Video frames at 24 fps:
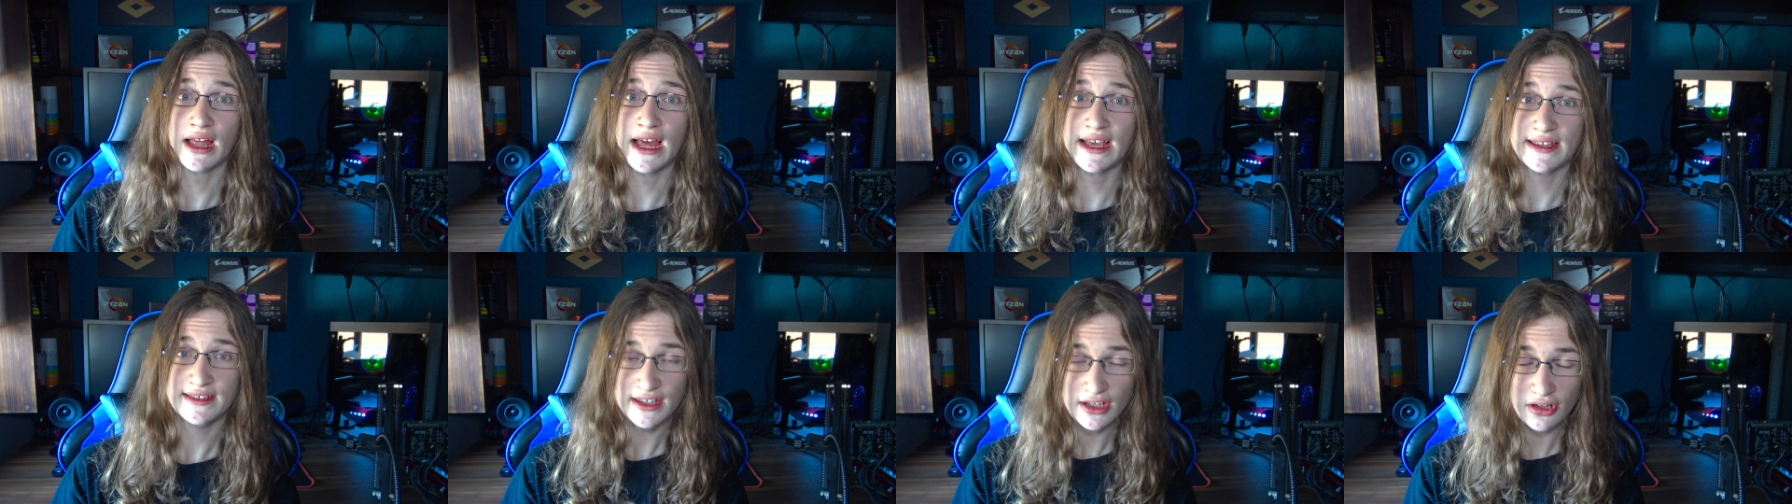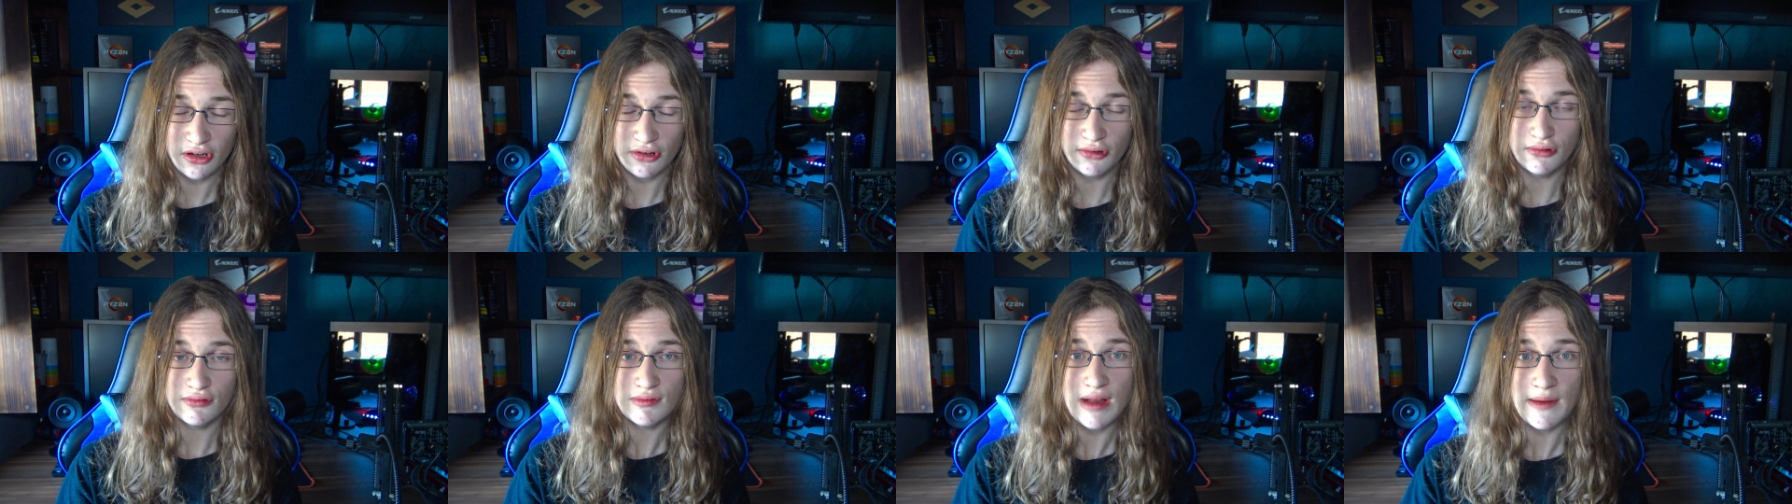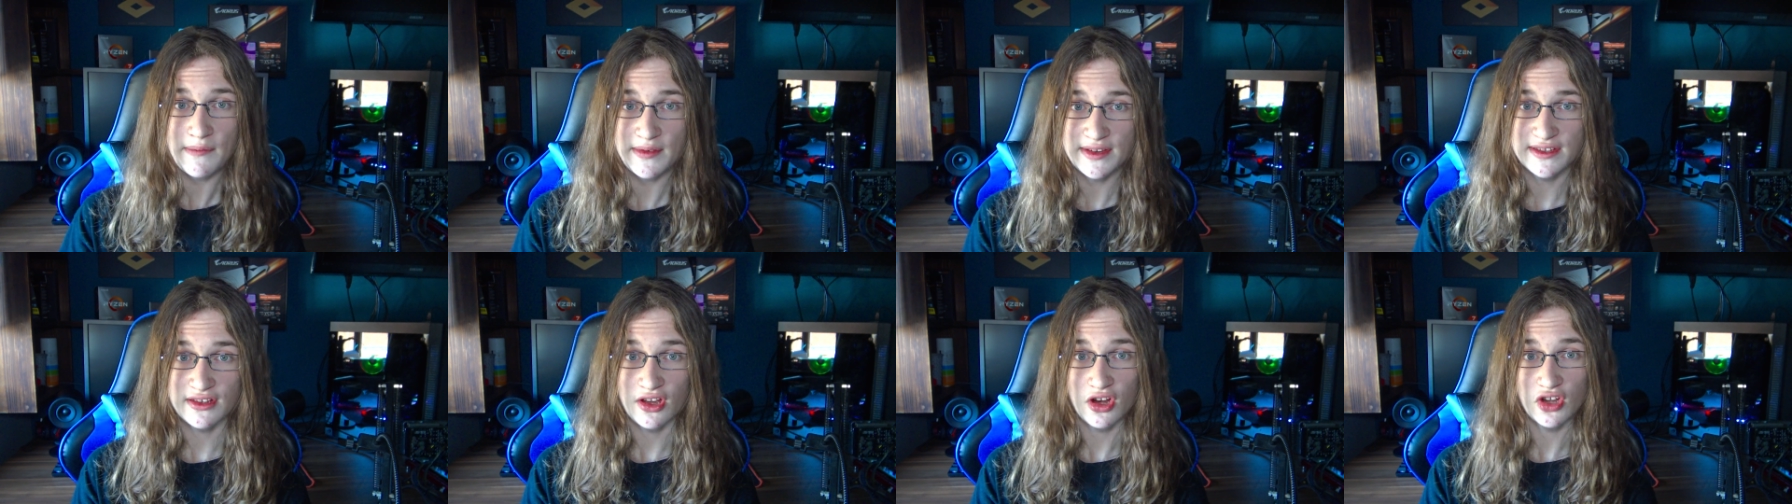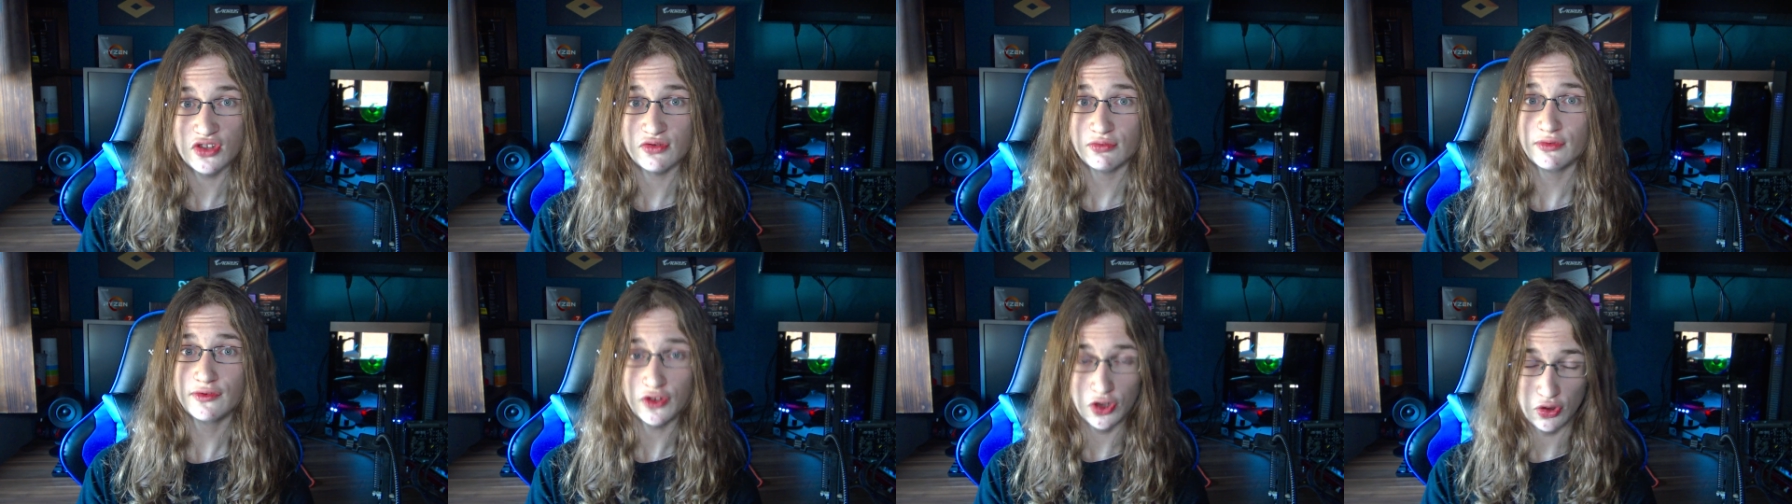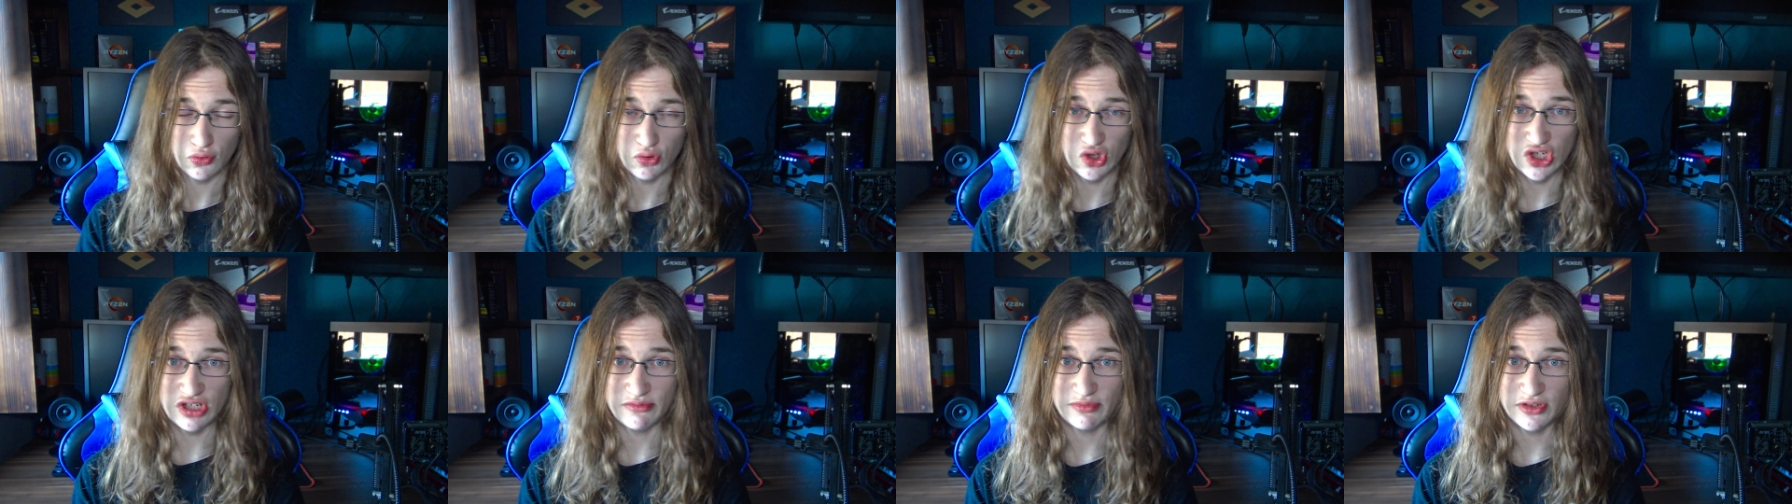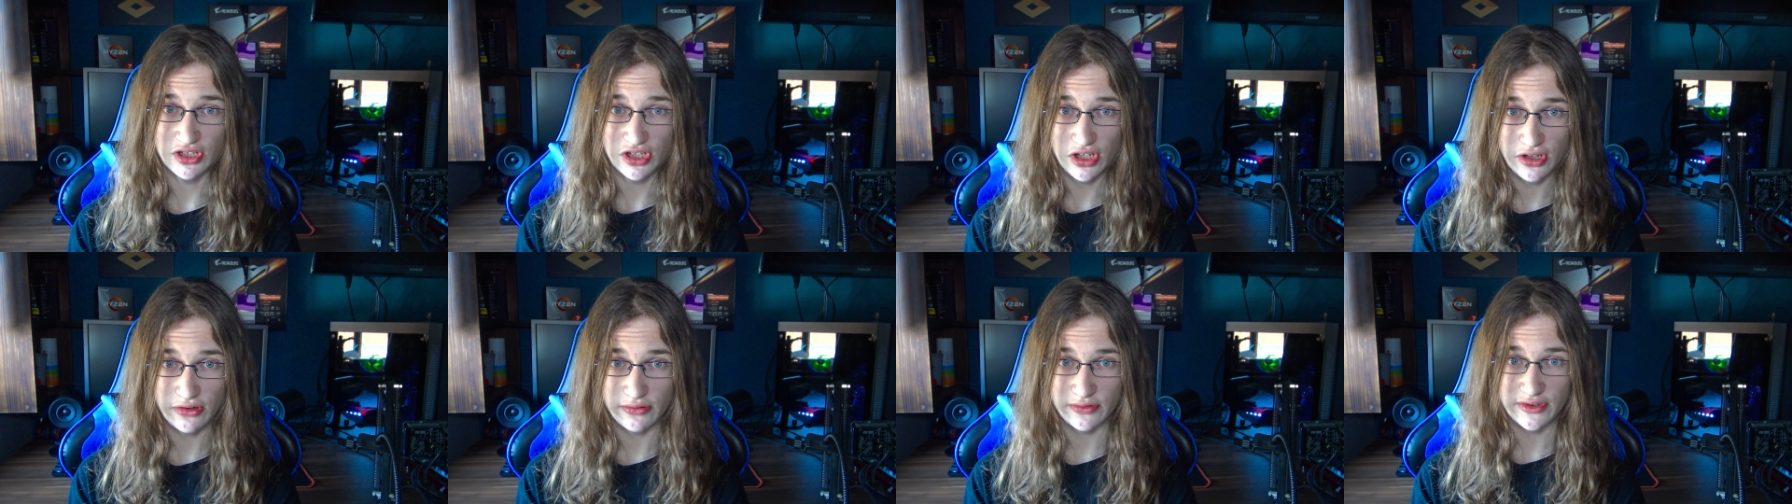a single graphics card with two
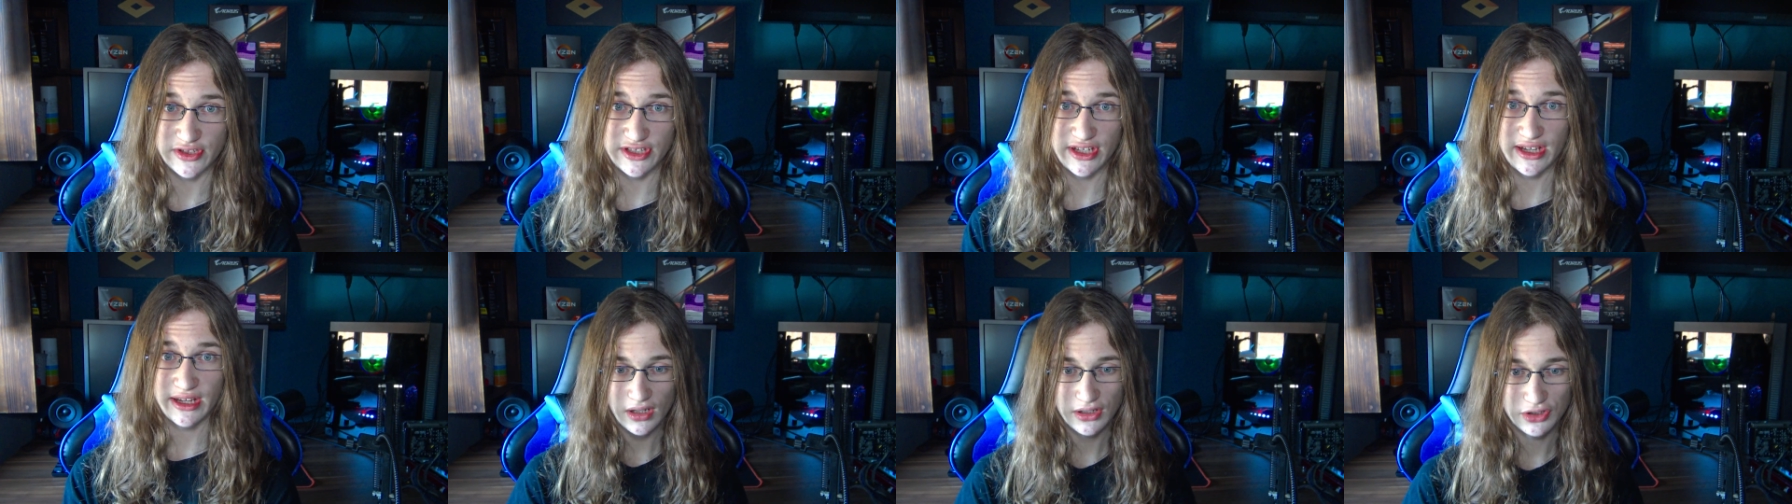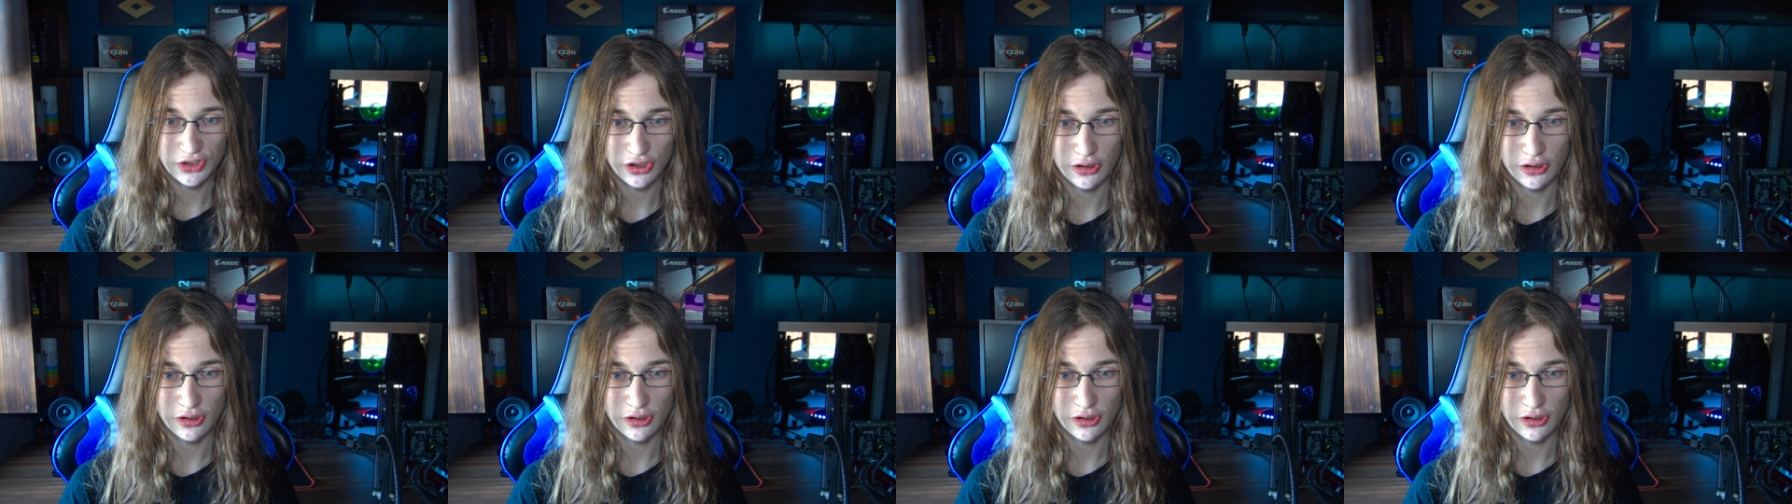GPUs.